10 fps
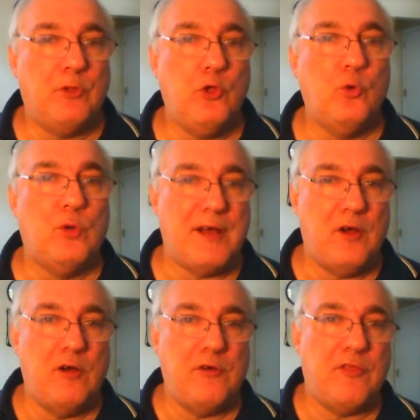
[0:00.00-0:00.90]
you got
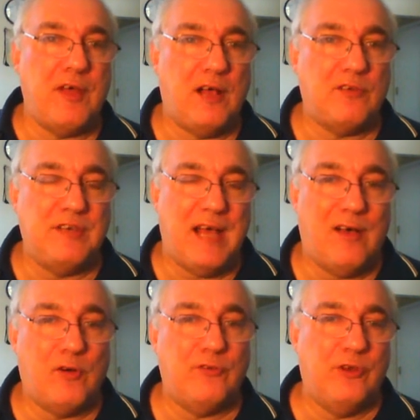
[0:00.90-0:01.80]

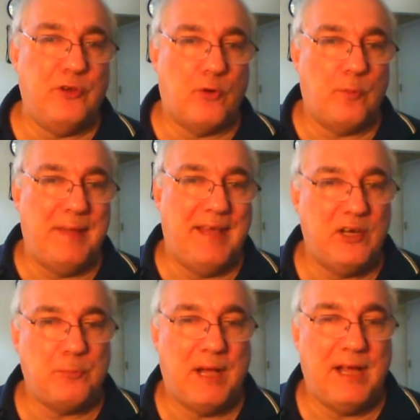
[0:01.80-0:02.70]
$100,000 and you were
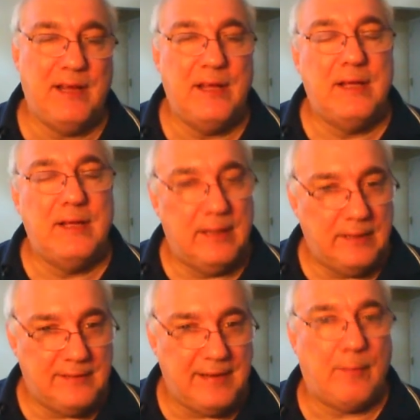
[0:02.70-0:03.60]
managed by
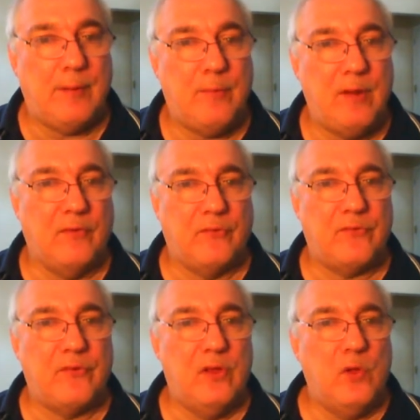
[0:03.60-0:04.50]
Terry
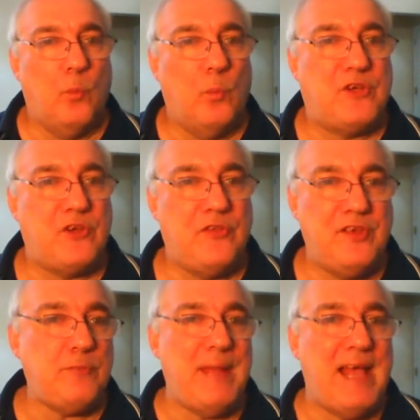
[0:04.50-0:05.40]
Runnels. which
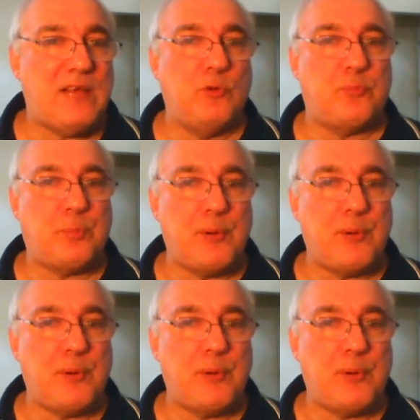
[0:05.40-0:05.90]
this match was